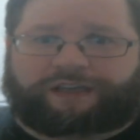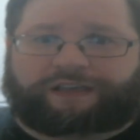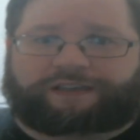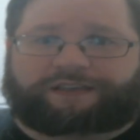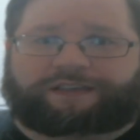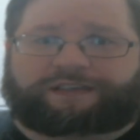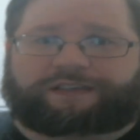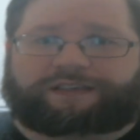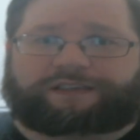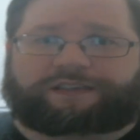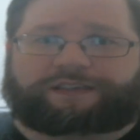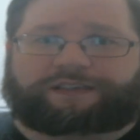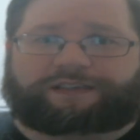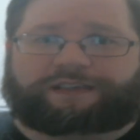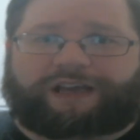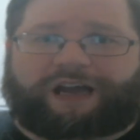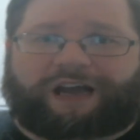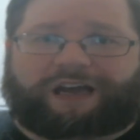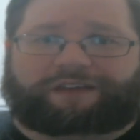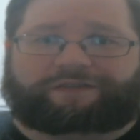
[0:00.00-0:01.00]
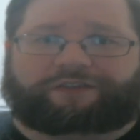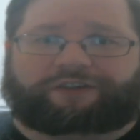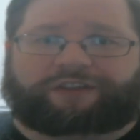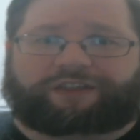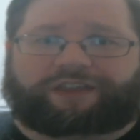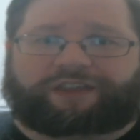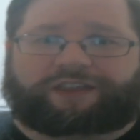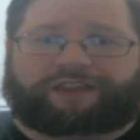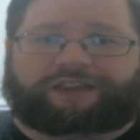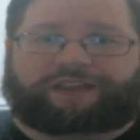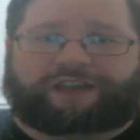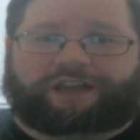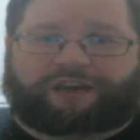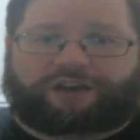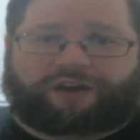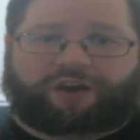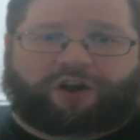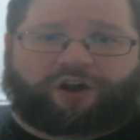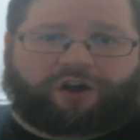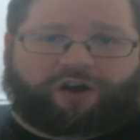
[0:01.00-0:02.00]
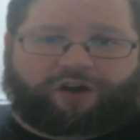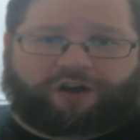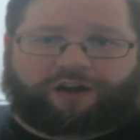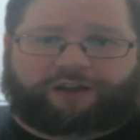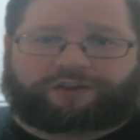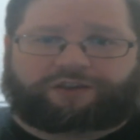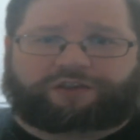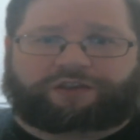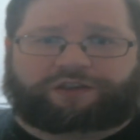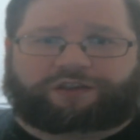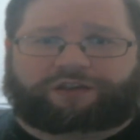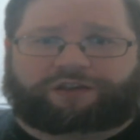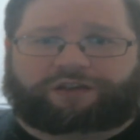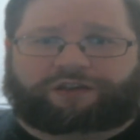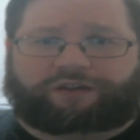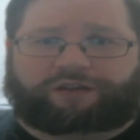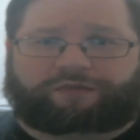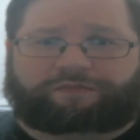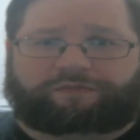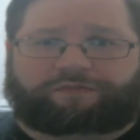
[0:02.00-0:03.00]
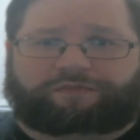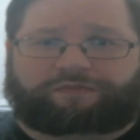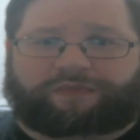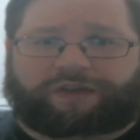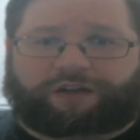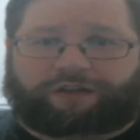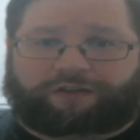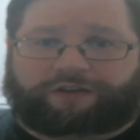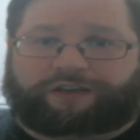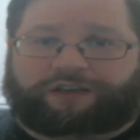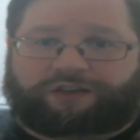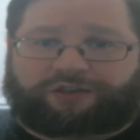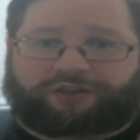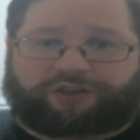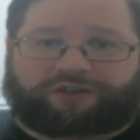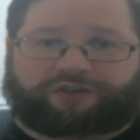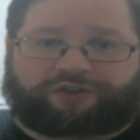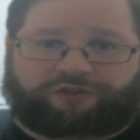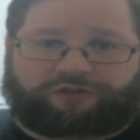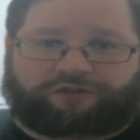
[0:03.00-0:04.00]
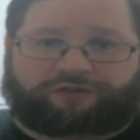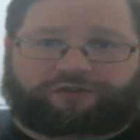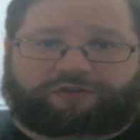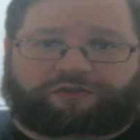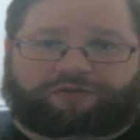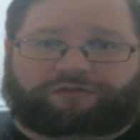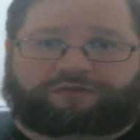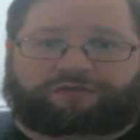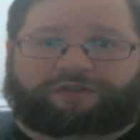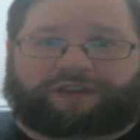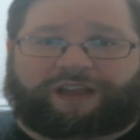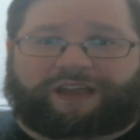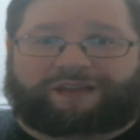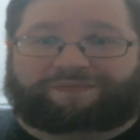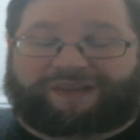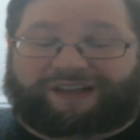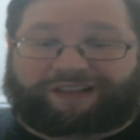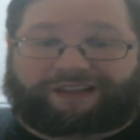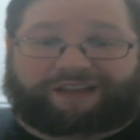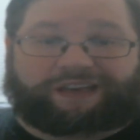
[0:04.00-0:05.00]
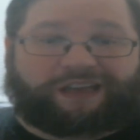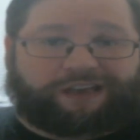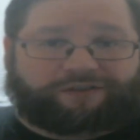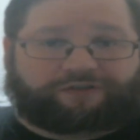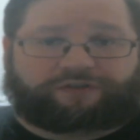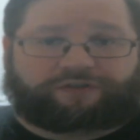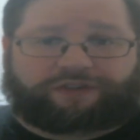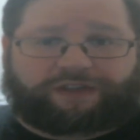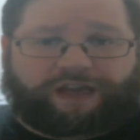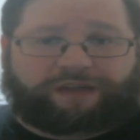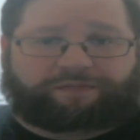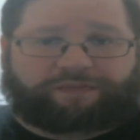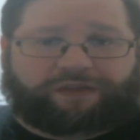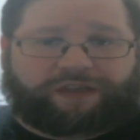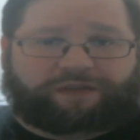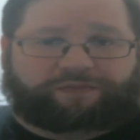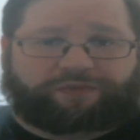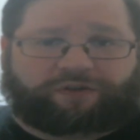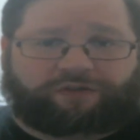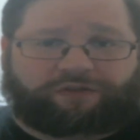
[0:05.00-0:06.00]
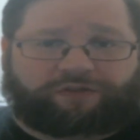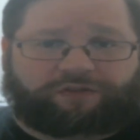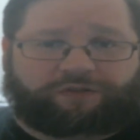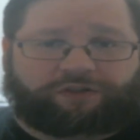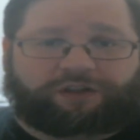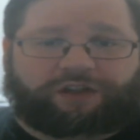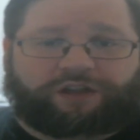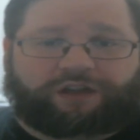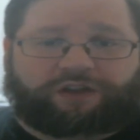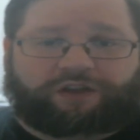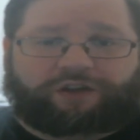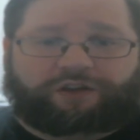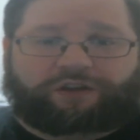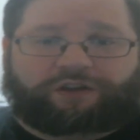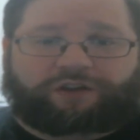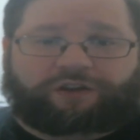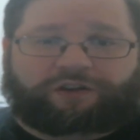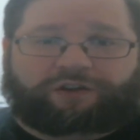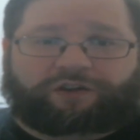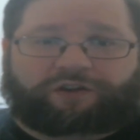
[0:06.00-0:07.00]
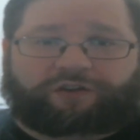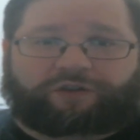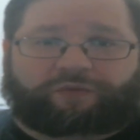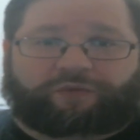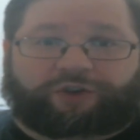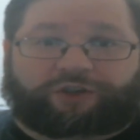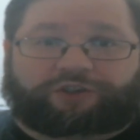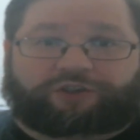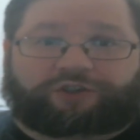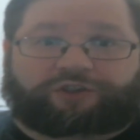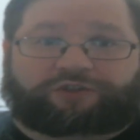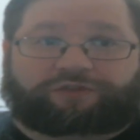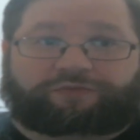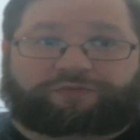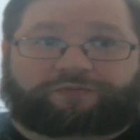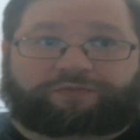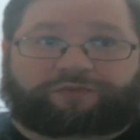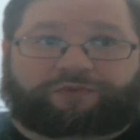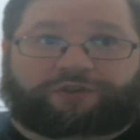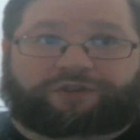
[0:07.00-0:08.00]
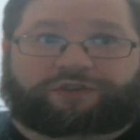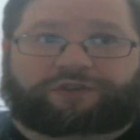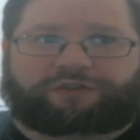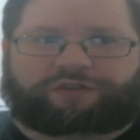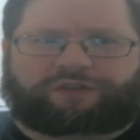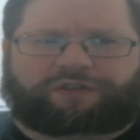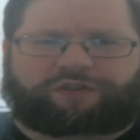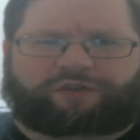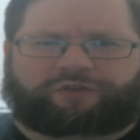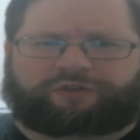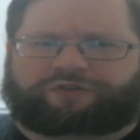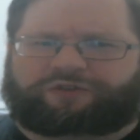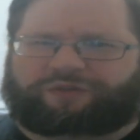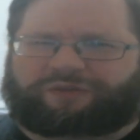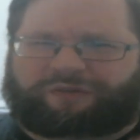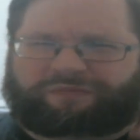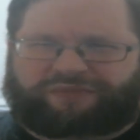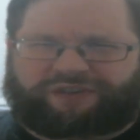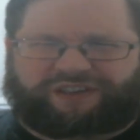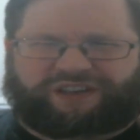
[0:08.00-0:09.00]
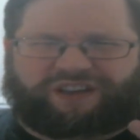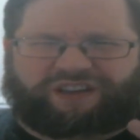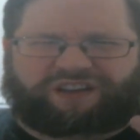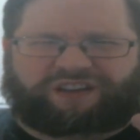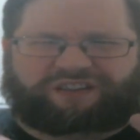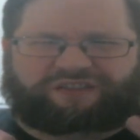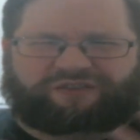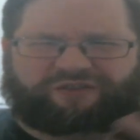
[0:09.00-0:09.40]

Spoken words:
It's kind of a thin nod to the Middle Eastern, like, belly dancer type people, which was also represented